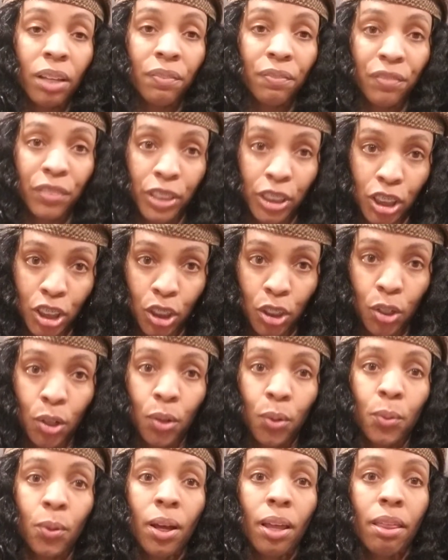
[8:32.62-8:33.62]

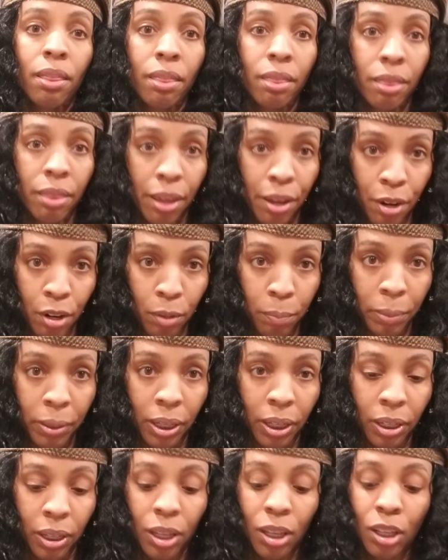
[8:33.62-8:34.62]
physical
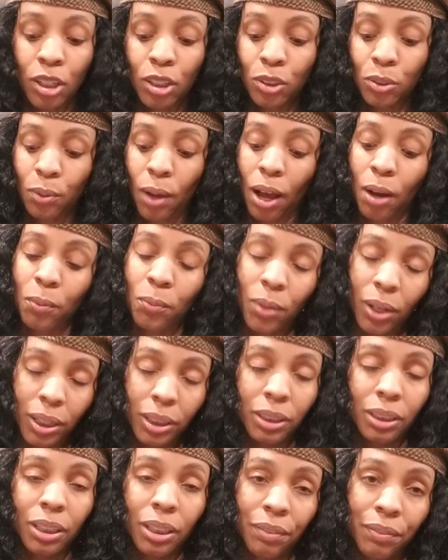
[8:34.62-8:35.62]
therapy. So I
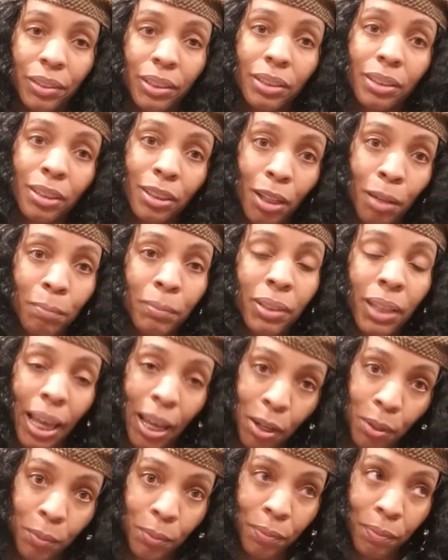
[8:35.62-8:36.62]
was given some
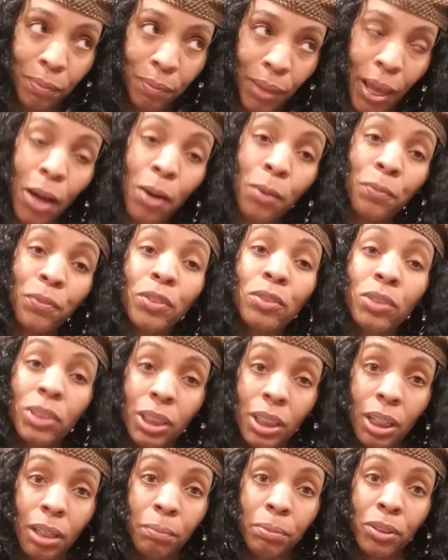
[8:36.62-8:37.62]
help, helpful
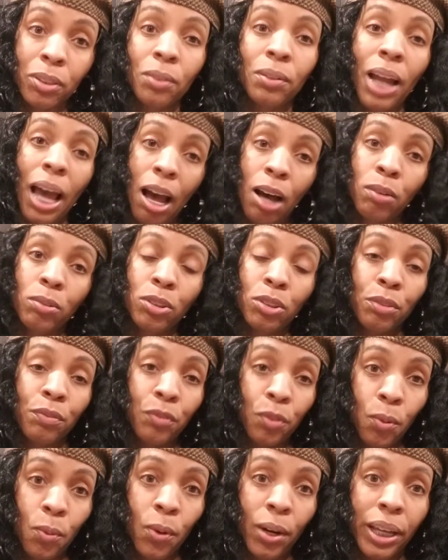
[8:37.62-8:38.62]
tips on how to
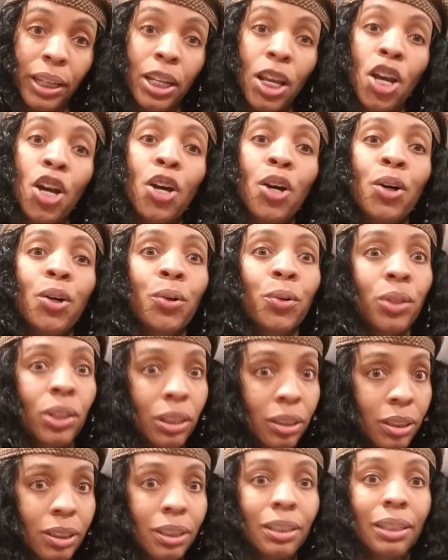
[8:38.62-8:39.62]
avoid
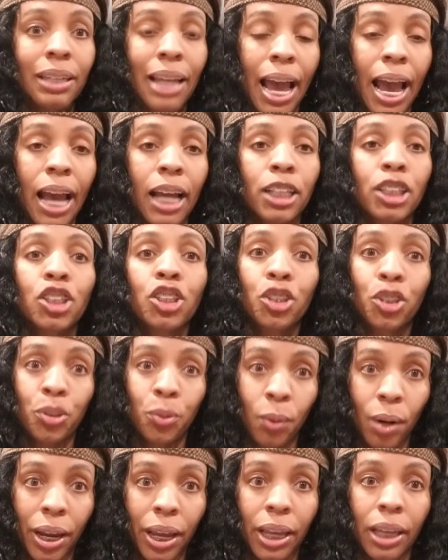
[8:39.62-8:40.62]
to not
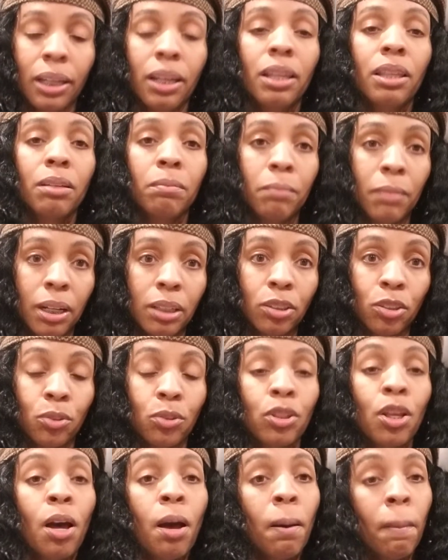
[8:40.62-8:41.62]
strain the
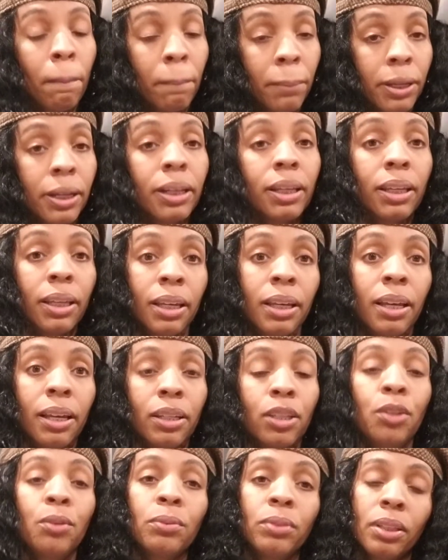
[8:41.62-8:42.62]
muscles. But
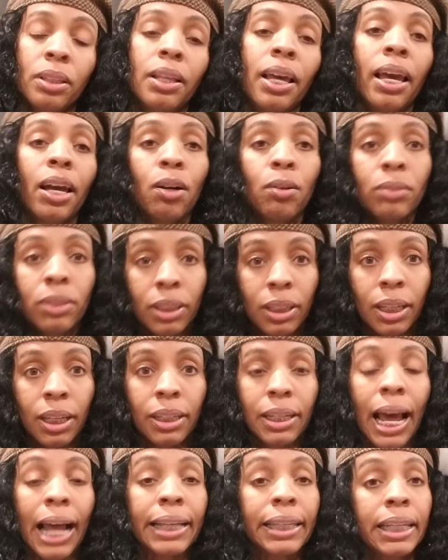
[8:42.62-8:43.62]
again, using the
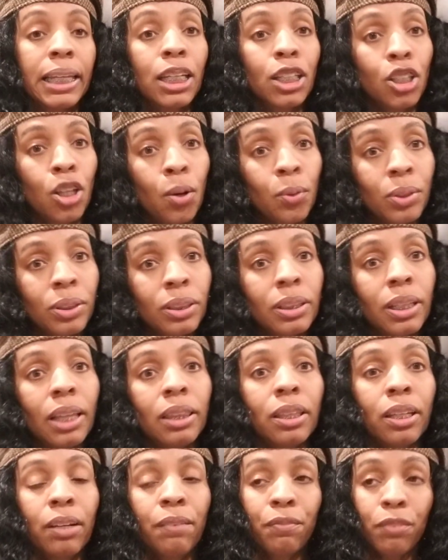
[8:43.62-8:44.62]
LDN, I did notice
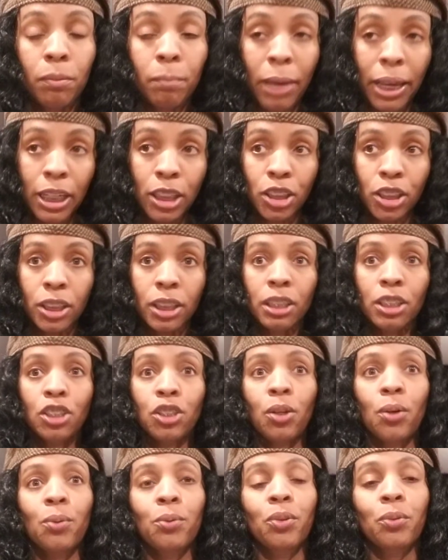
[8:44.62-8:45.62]
that the inflammation,
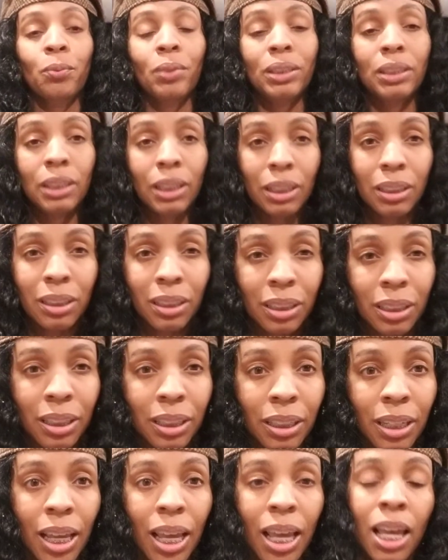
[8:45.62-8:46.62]
so the
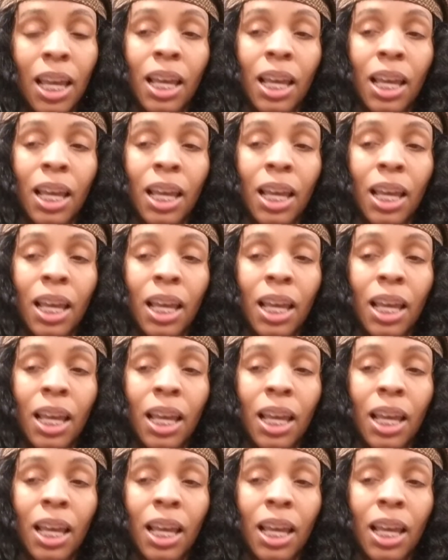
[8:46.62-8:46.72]
retention,